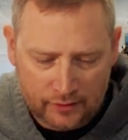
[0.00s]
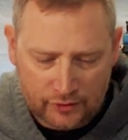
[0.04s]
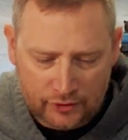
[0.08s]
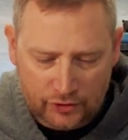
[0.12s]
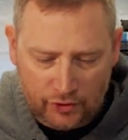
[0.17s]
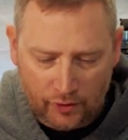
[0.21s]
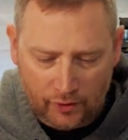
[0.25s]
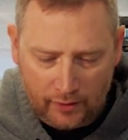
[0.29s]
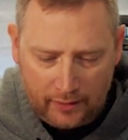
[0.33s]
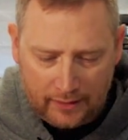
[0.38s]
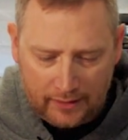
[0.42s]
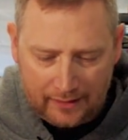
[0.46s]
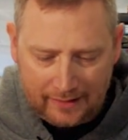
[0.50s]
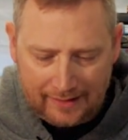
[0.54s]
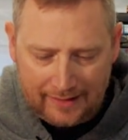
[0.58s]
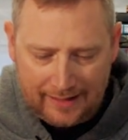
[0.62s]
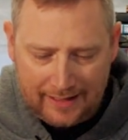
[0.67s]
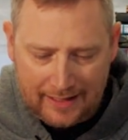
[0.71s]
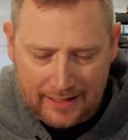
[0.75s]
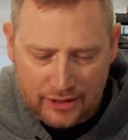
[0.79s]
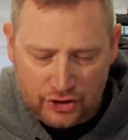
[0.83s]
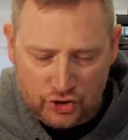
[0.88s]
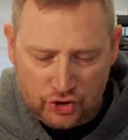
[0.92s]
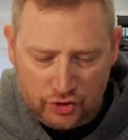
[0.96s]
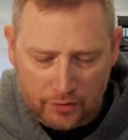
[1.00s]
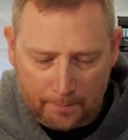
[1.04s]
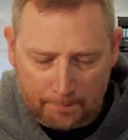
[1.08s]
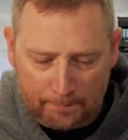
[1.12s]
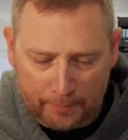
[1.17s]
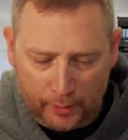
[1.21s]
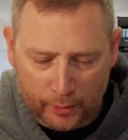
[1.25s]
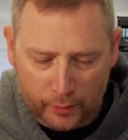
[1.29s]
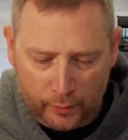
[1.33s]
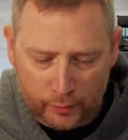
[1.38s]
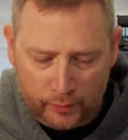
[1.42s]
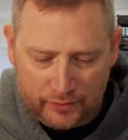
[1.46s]
took
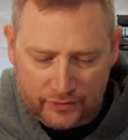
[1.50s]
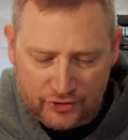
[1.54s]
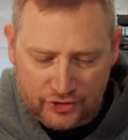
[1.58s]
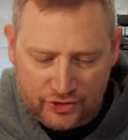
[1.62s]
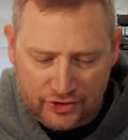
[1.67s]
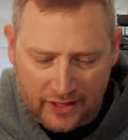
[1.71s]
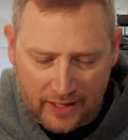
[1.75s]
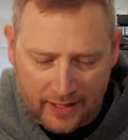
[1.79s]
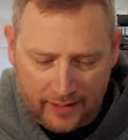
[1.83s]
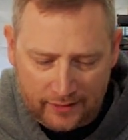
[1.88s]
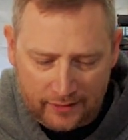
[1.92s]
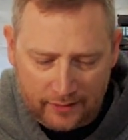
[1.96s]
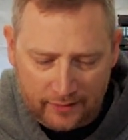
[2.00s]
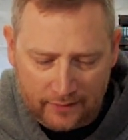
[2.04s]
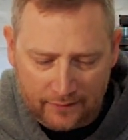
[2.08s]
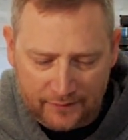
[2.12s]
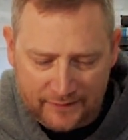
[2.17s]
Ishbosheth,